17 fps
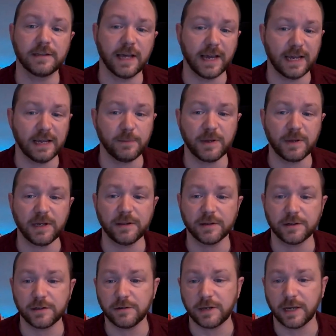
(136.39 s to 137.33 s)
the AP,
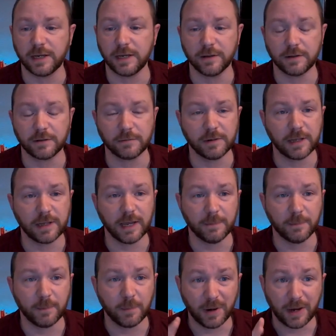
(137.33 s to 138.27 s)
the 2K, the
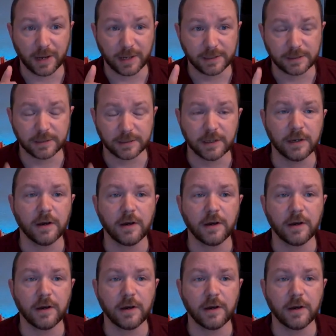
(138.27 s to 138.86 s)
3K, but